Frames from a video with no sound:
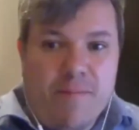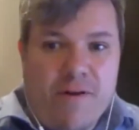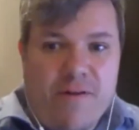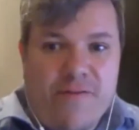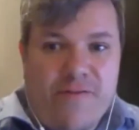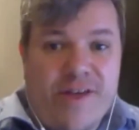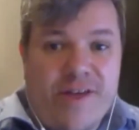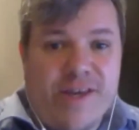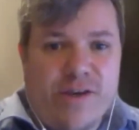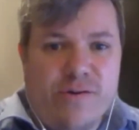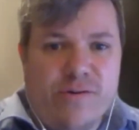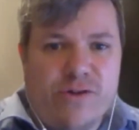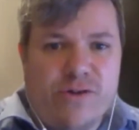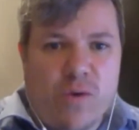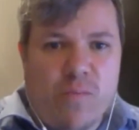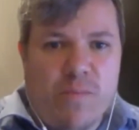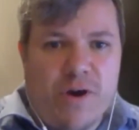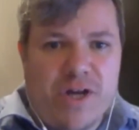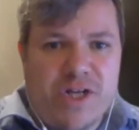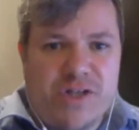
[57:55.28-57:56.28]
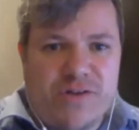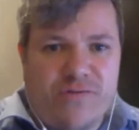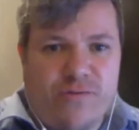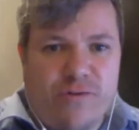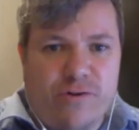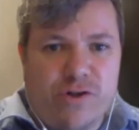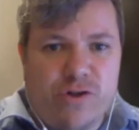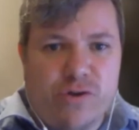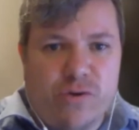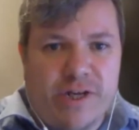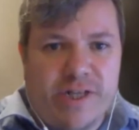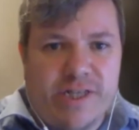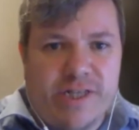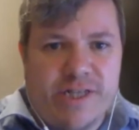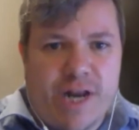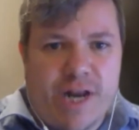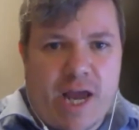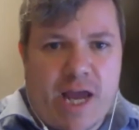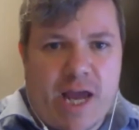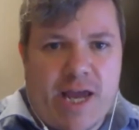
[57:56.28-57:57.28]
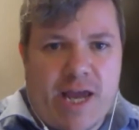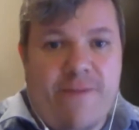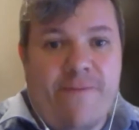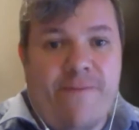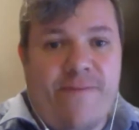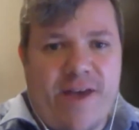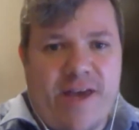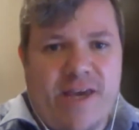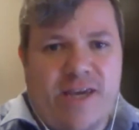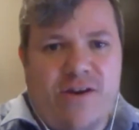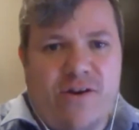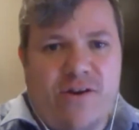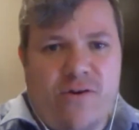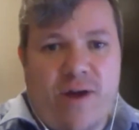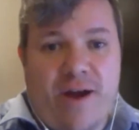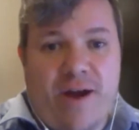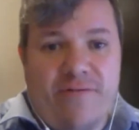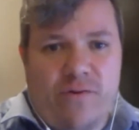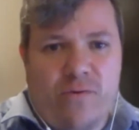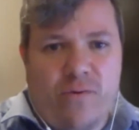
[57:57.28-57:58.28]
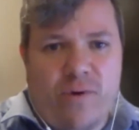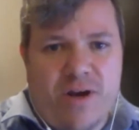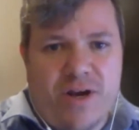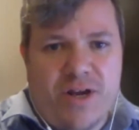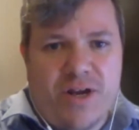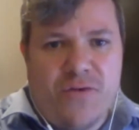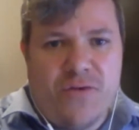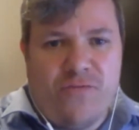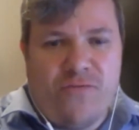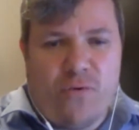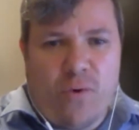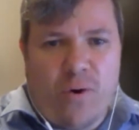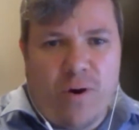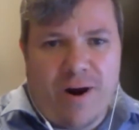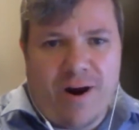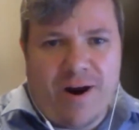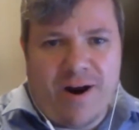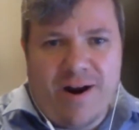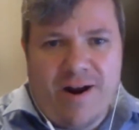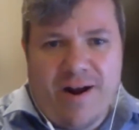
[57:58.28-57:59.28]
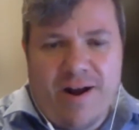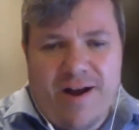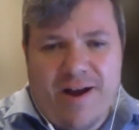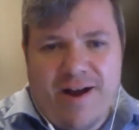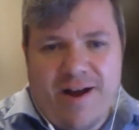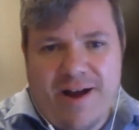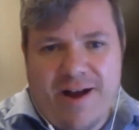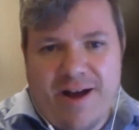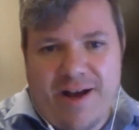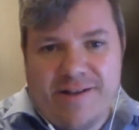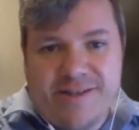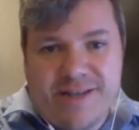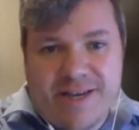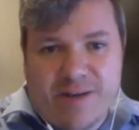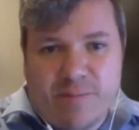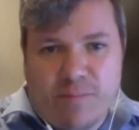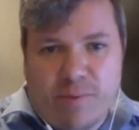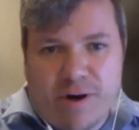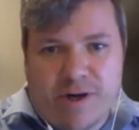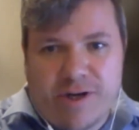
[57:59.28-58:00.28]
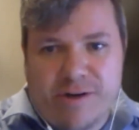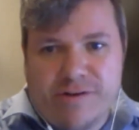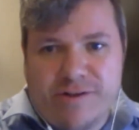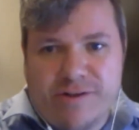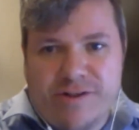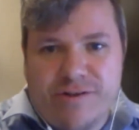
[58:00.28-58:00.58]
thank you so much for joining tonight, and thank you everyone for taking part of your